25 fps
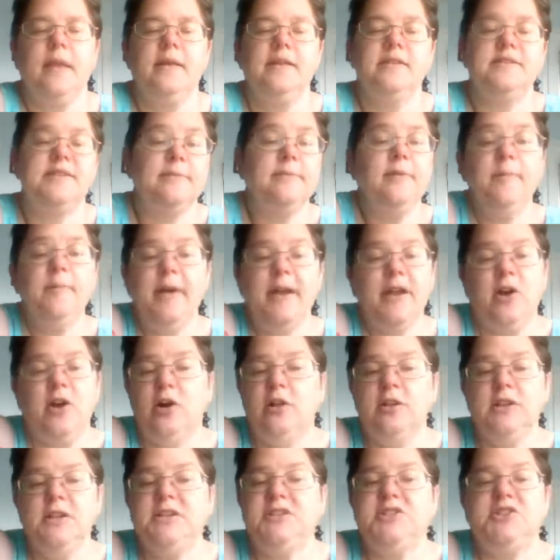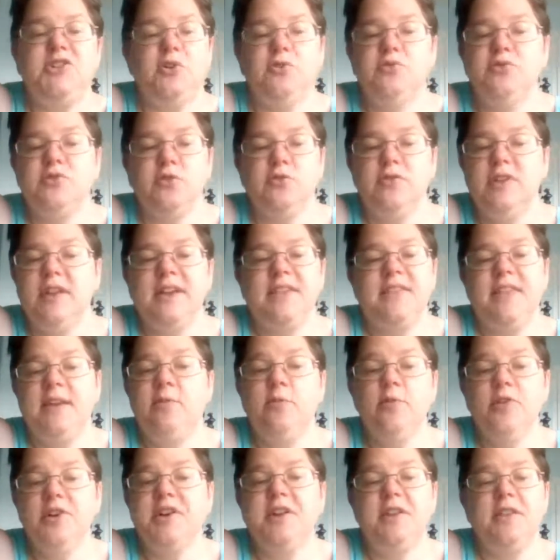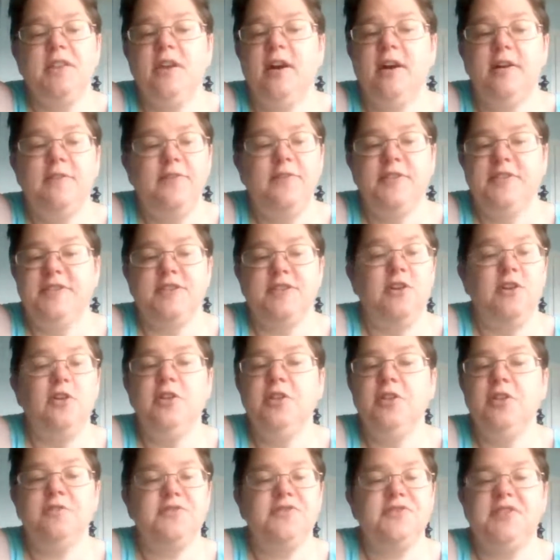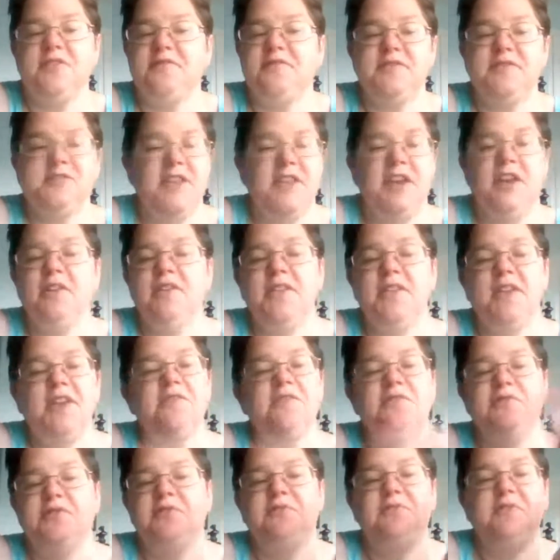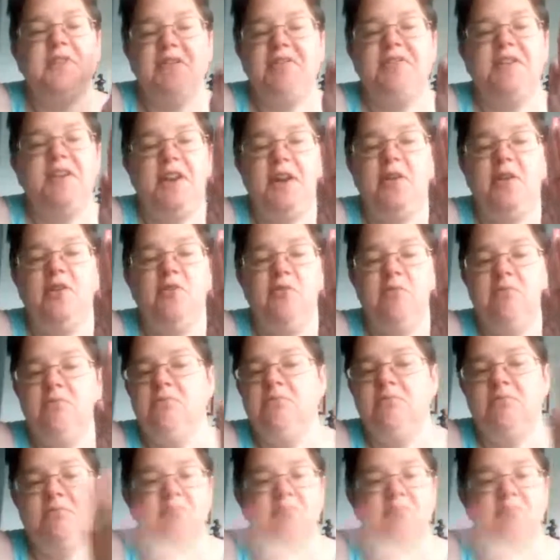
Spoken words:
Some of my colleagues don't, though. Like, they work in the office and all their stuff is there and they don't do nothing at home.